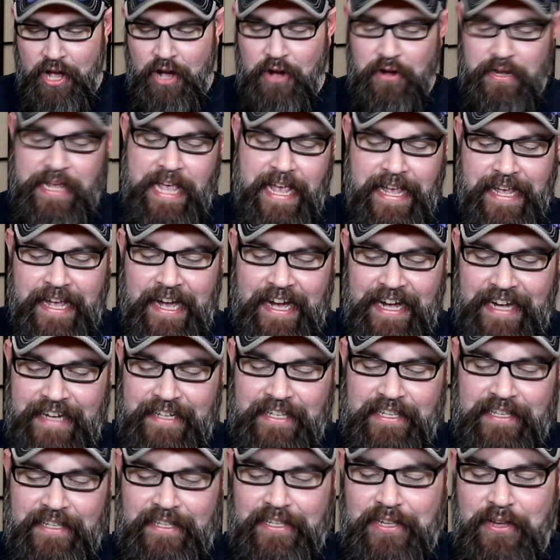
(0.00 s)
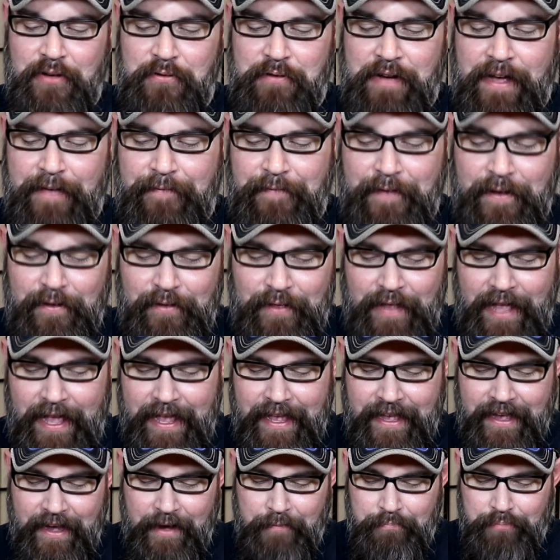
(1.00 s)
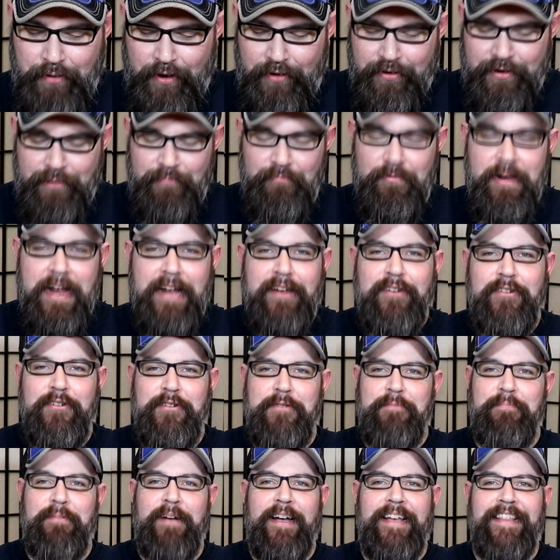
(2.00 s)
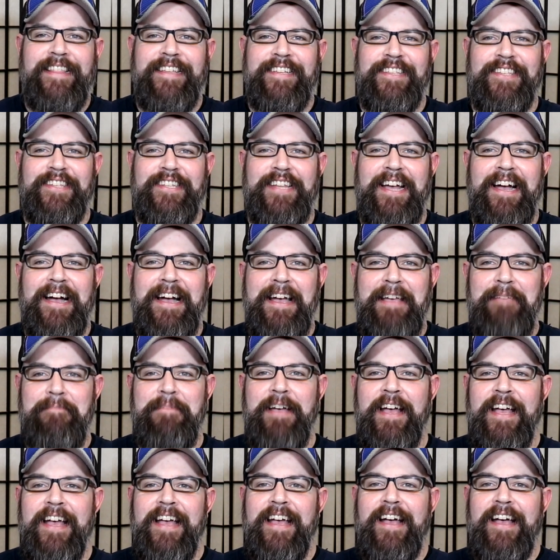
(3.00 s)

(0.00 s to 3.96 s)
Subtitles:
Okay, guys, so I feel like a broken record by this time,